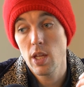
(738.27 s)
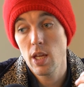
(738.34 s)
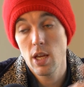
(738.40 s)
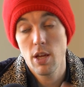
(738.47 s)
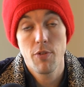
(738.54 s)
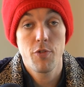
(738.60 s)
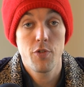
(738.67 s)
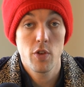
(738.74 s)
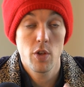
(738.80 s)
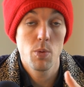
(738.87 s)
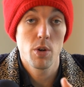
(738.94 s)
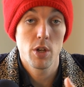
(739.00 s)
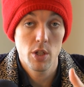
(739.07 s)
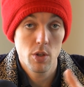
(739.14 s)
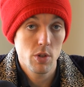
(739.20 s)
if you
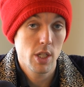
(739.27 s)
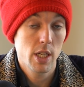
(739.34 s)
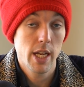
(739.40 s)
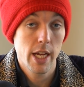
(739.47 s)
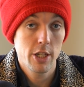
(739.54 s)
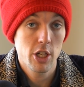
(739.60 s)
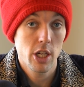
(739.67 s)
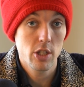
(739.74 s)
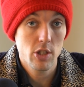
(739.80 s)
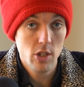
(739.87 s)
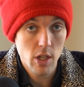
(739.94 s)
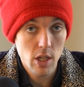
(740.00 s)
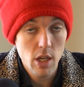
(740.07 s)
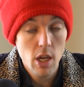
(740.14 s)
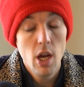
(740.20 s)
were using
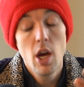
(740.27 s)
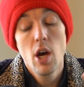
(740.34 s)
HHC.